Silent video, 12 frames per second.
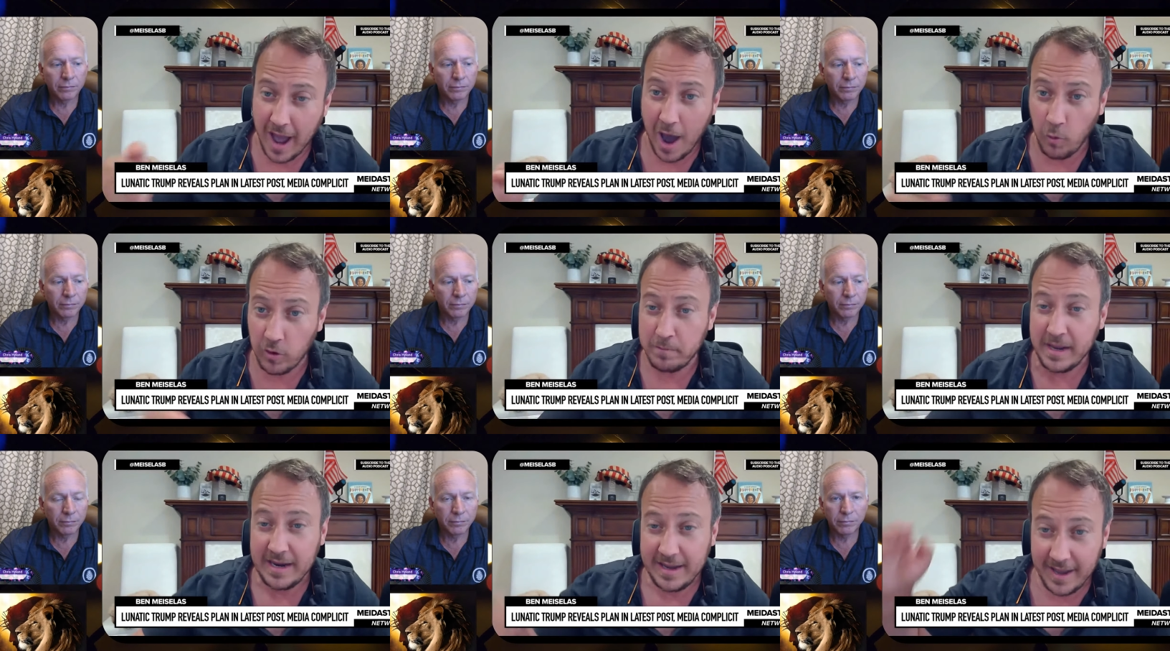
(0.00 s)
Speaker 1: our
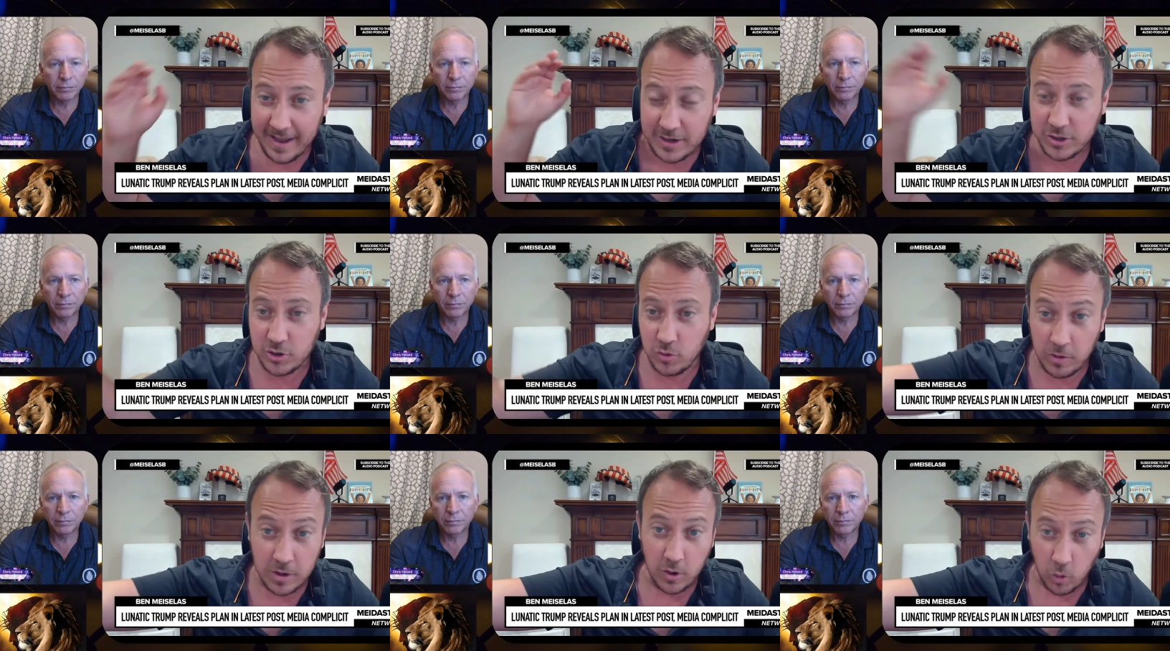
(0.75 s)
media
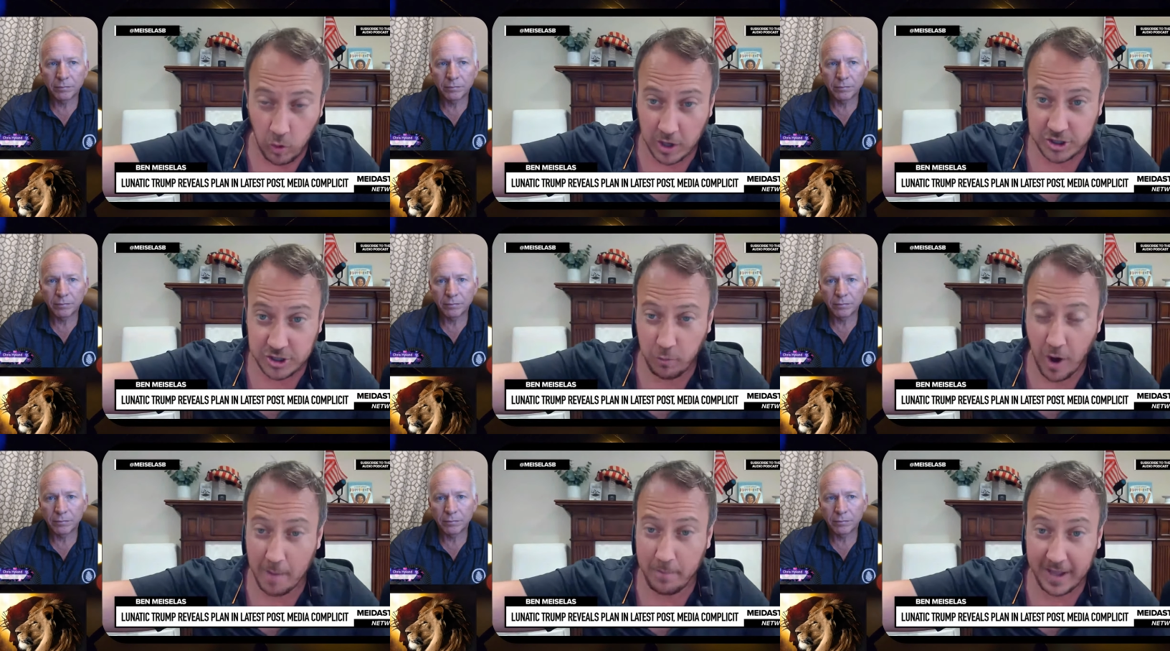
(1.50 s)
into Russian
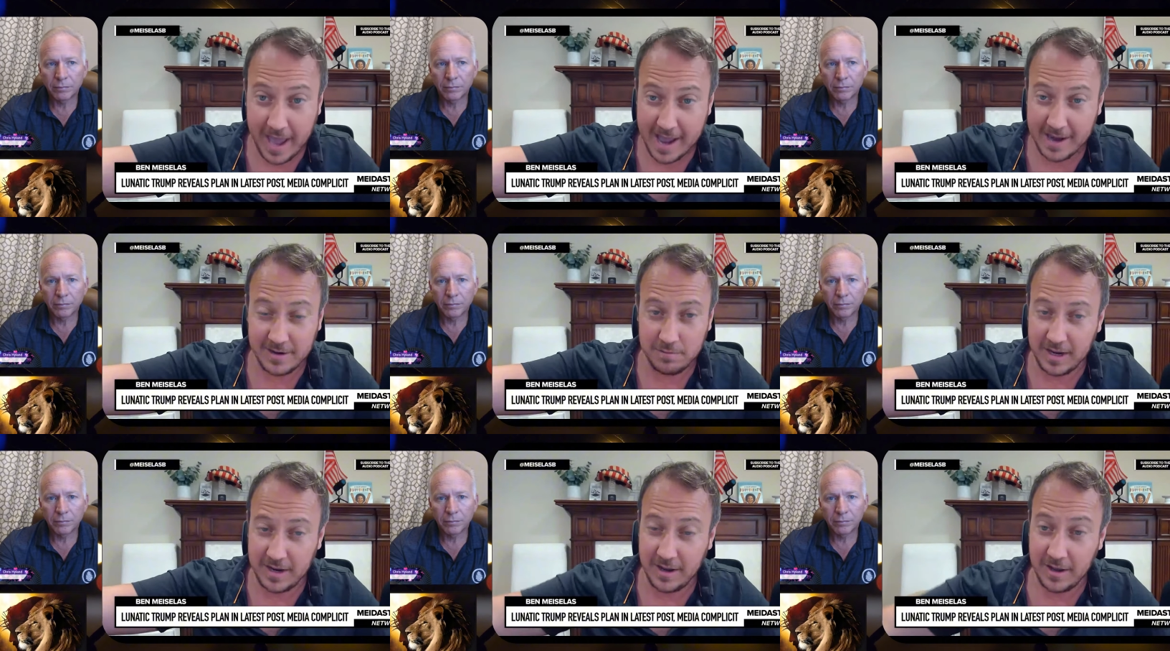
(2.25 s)
propaganda
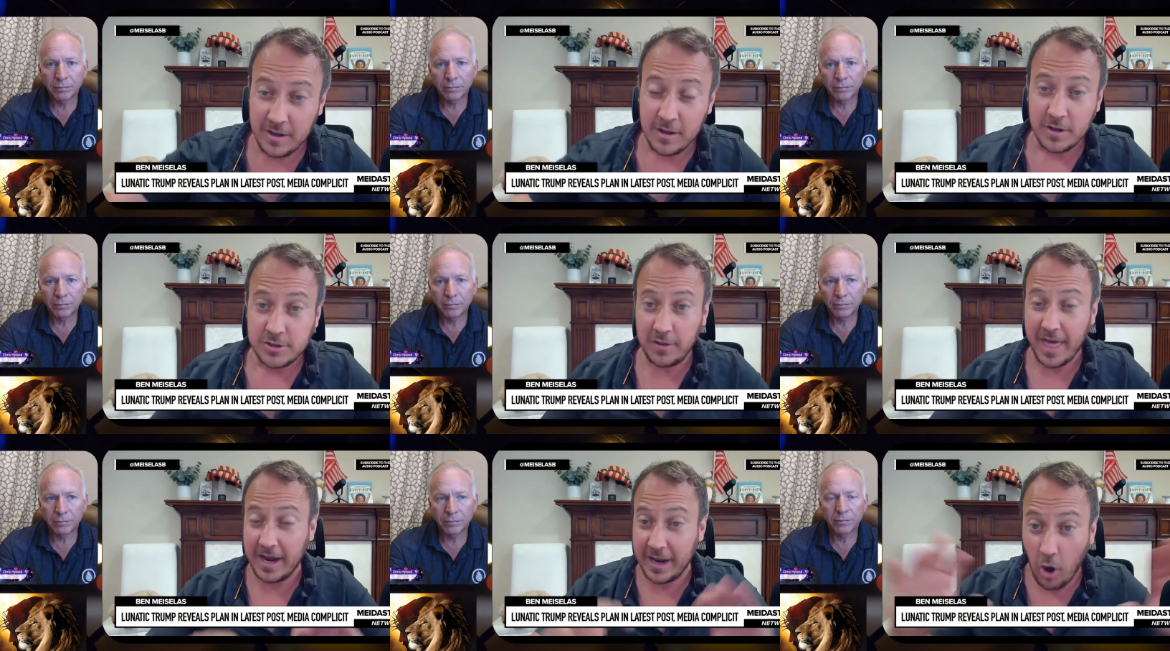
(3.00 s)
media so
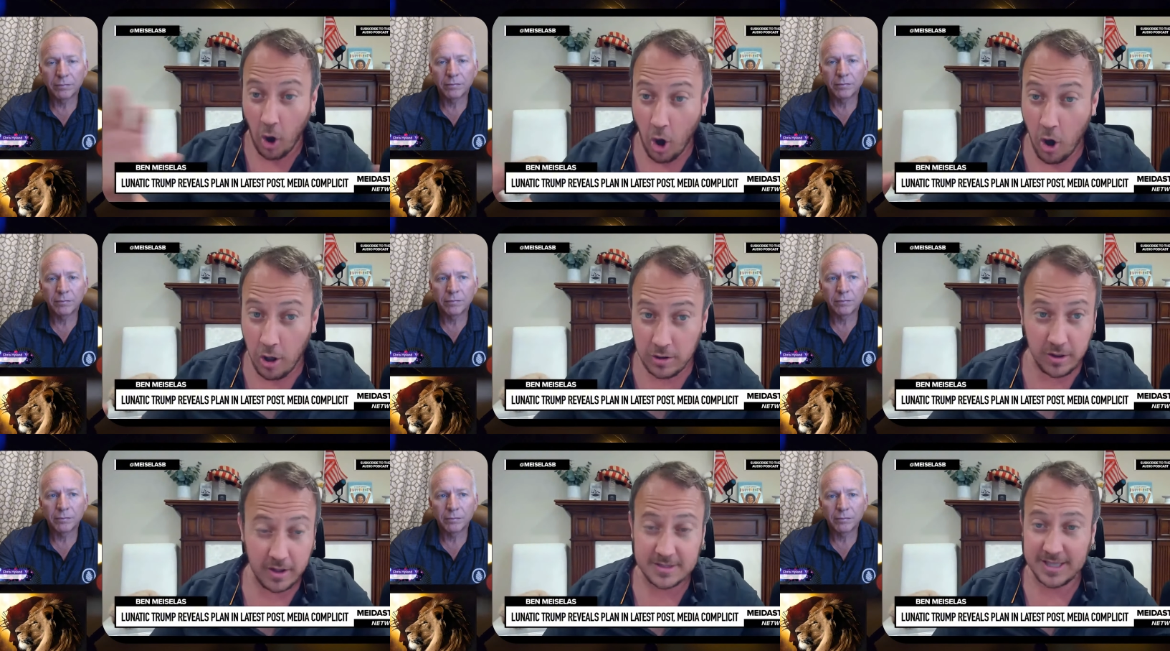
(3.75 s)
that it all
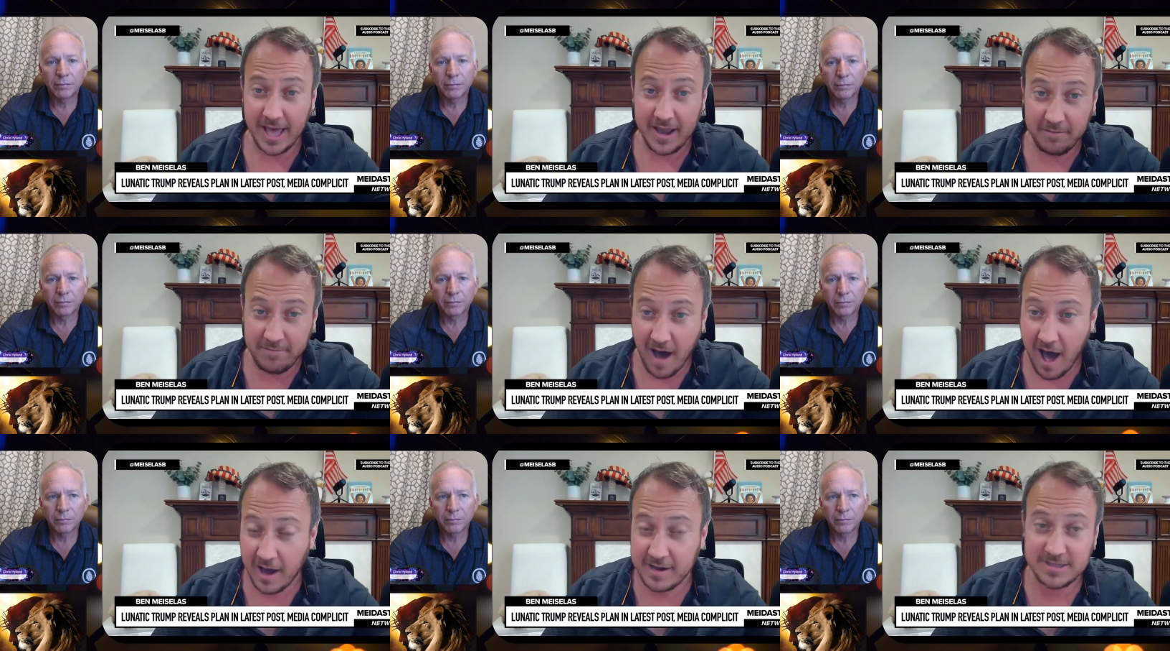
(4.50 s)
looks like
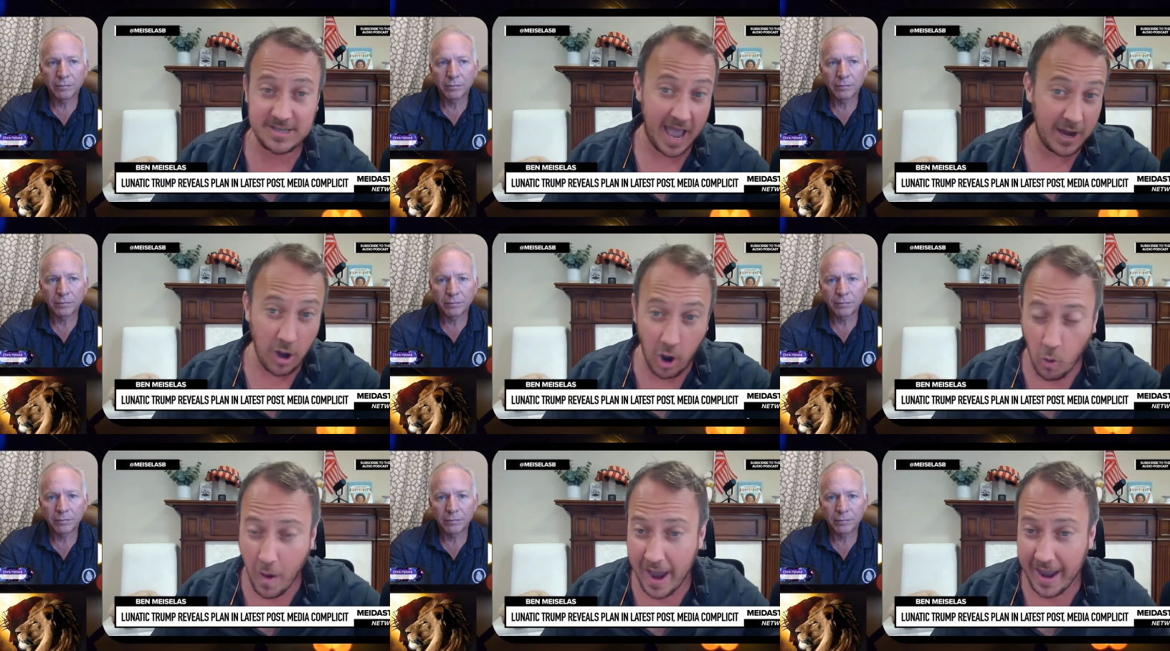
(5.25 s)
Fox and
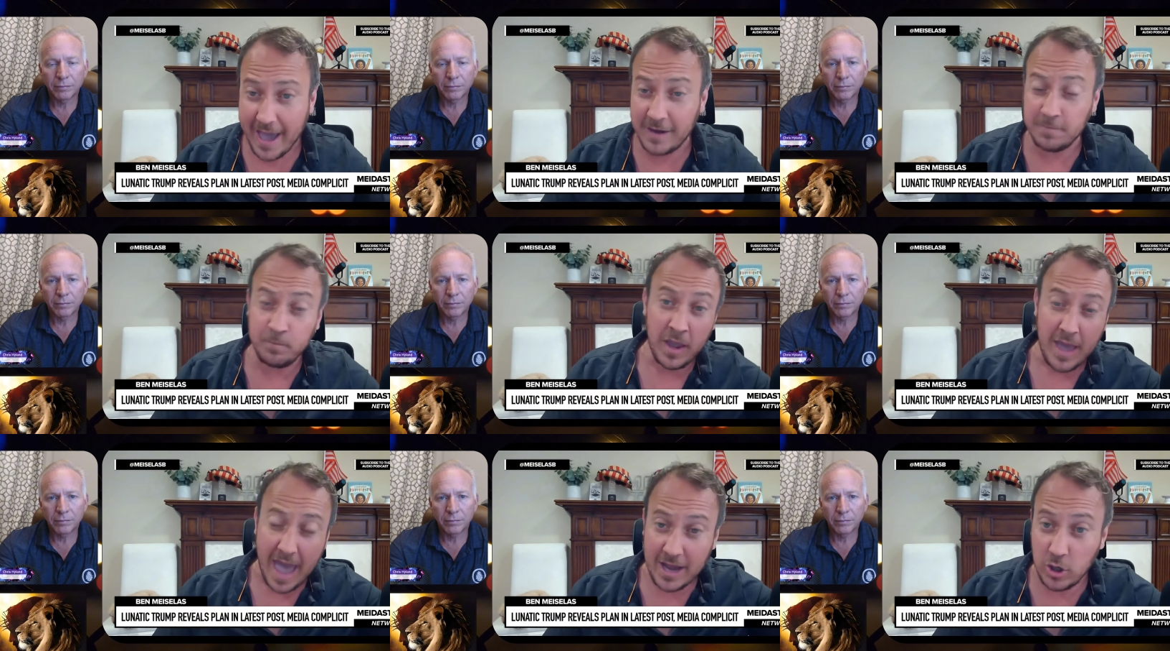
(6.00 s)
OAN
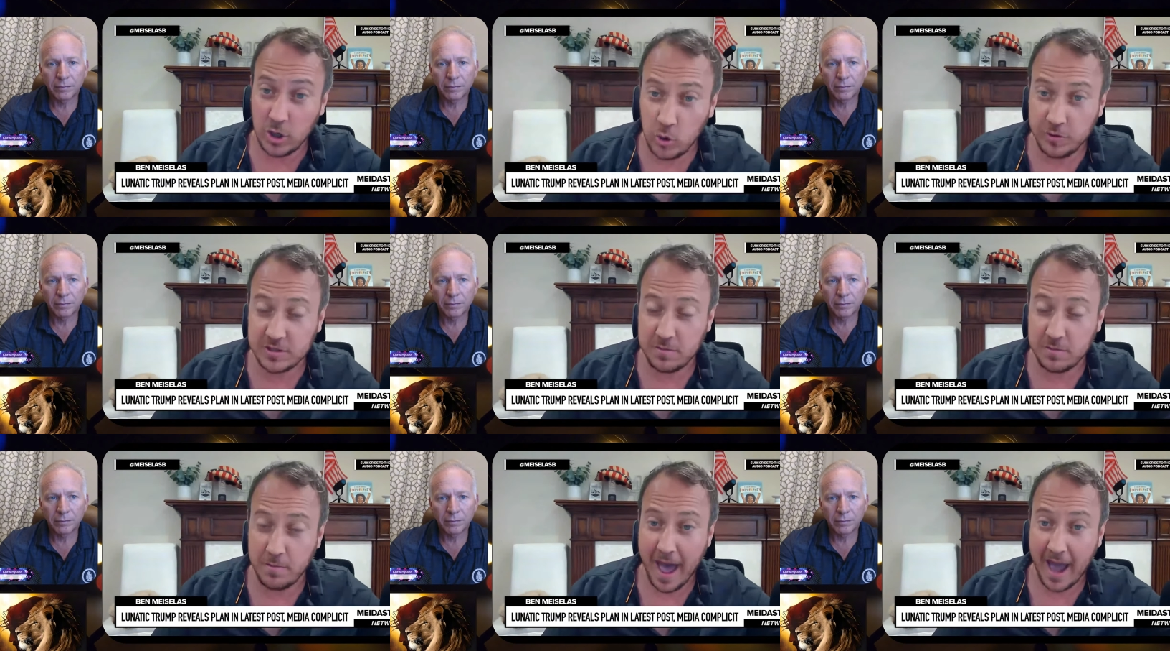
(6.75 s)
and
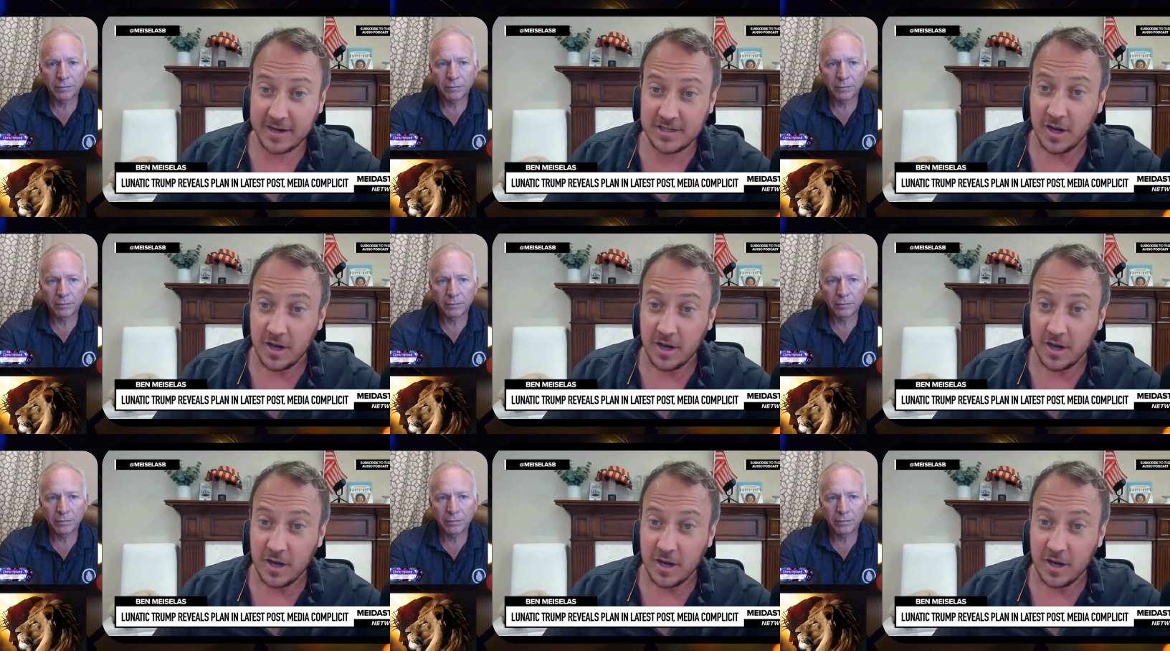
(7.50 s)
Newsmax